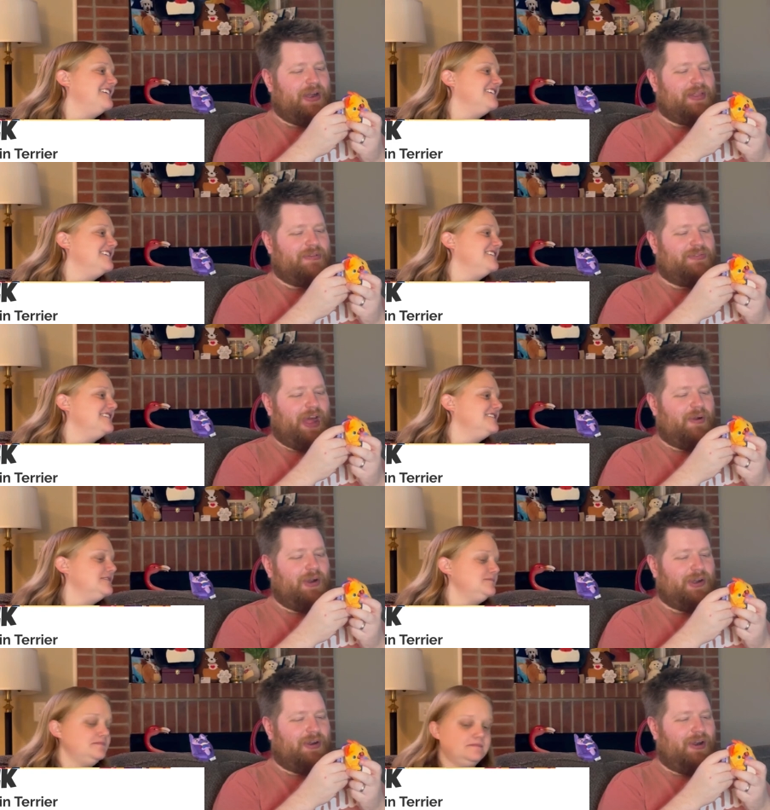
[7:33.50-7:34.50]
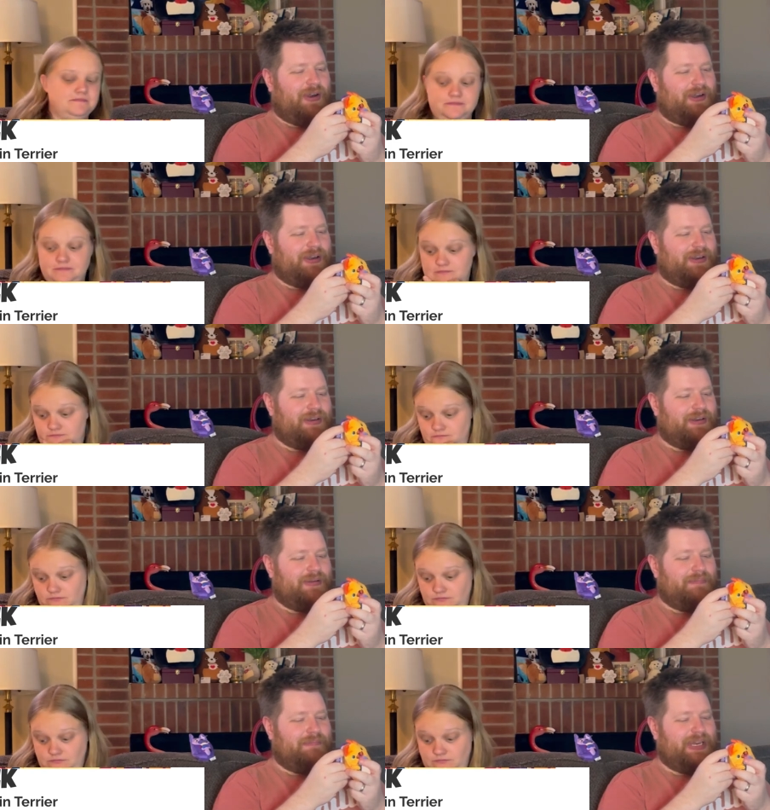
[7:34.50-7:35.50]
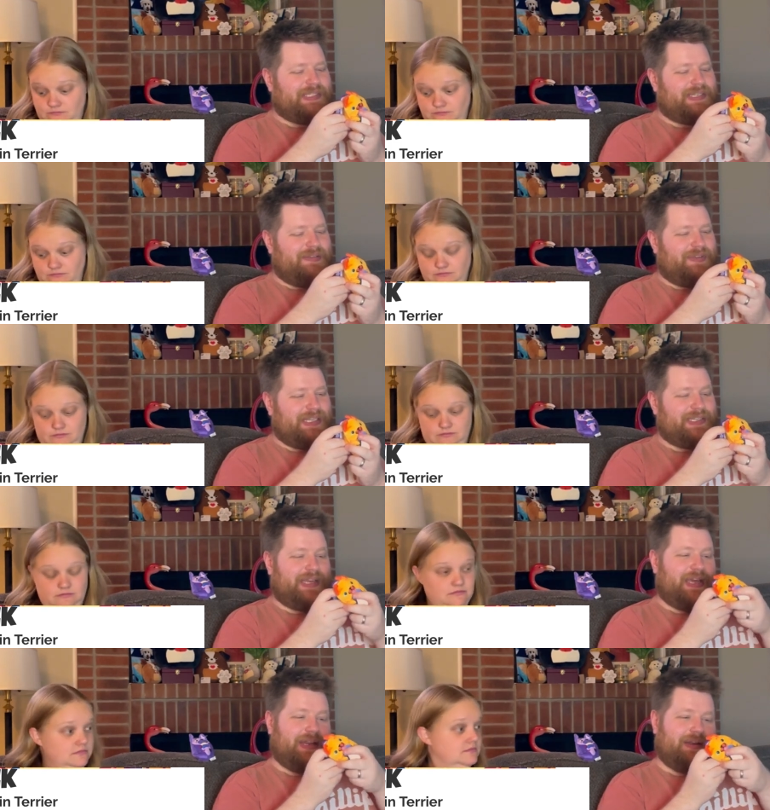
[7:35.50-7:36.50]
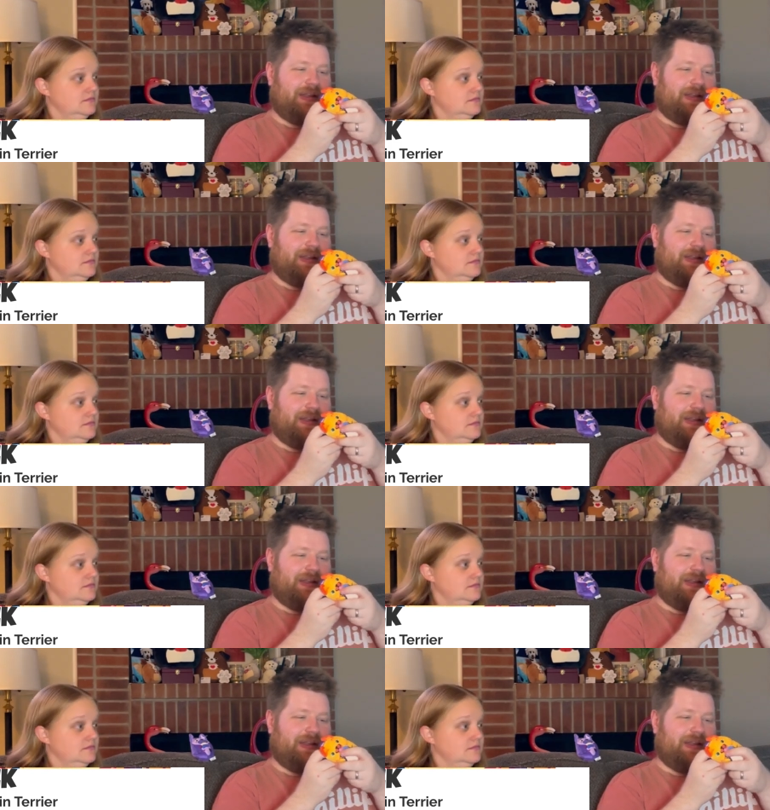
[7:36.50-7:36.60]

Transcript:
Speaker 1: in the flower in garden. Must investigate.